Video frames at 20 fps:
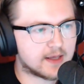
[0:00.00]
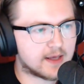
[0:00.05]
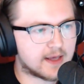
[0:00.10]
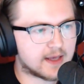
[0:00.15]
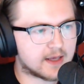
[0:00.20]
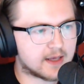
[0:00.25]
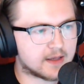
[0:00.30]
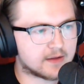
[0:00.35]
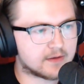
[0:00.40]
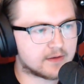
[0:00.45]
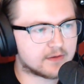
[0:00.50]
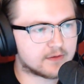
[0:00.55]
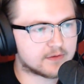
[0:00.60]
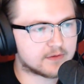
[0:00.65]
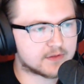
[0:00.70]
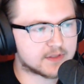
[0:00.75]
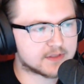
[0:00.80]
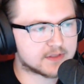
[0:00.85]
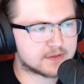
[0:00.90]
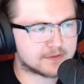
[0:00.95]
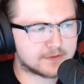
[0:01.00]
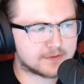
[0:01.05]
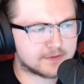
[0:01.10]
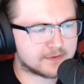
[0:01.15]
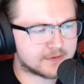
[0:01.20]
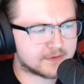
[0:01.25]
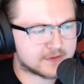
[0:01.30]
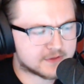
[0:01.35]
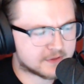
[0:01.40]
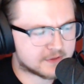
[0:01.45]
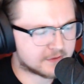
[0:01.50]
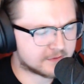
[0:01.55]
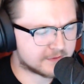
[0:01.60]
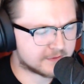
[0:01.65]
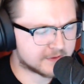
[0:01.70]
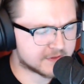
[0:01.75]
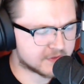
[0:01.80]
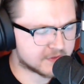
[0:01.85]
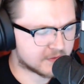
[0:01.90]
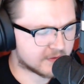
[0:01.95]
and just learn
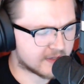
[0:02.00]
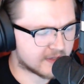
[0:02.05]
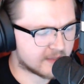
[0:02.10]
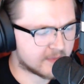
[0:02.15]
their story.